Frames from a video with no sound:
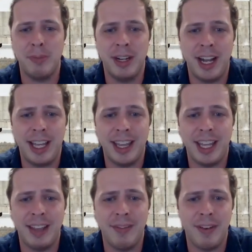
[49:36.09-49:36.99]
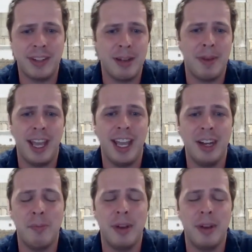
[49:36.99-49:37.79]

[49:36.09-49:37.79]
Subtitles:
but I can't think of it off the top of my head.